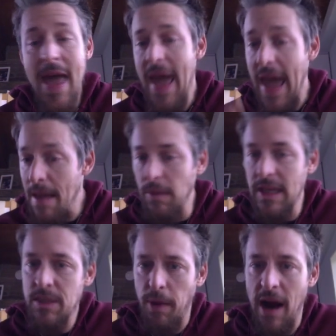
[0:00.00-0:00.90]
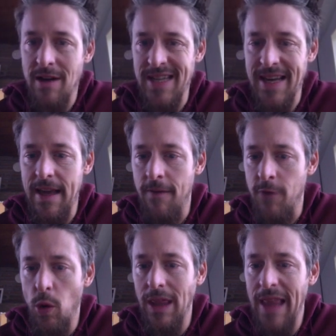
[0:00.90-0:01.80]
Aimless browsing, if
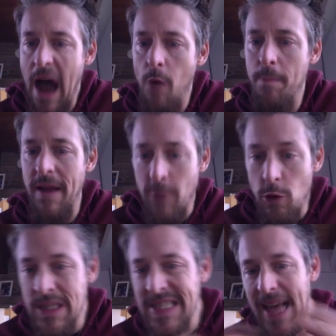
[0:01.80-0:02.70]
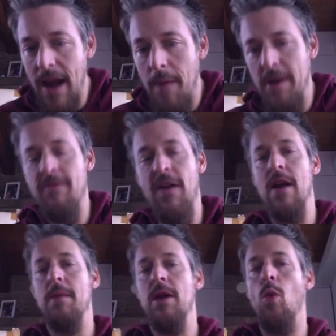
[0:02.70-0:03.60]
you set up an
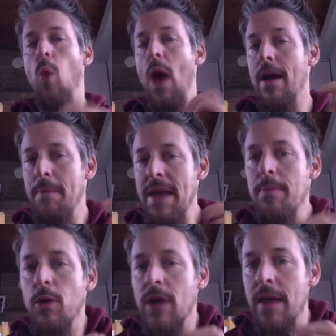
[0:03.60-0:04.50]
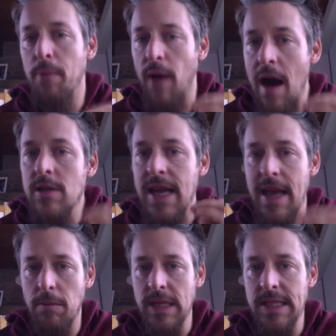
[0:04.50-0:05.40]
environment where people can browse
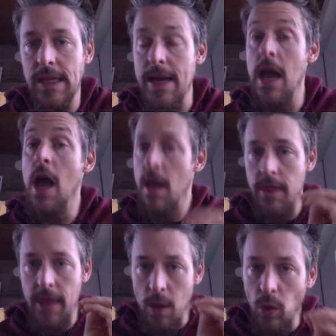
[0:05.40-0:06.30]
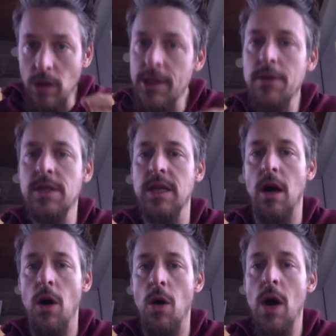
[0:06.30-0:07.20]
aimlessly, they will do
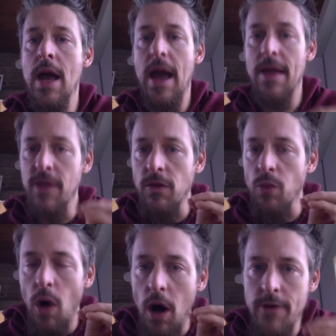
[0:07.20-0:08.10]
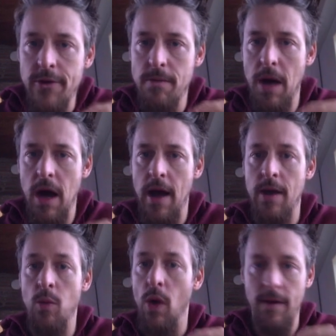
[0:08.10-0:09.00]
so, and this will
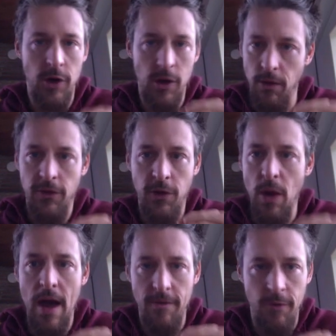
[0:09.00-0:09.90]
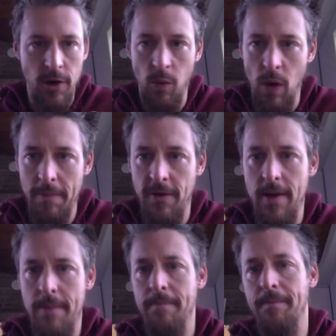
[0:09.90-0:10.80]
undermine whatever goals you have for your website.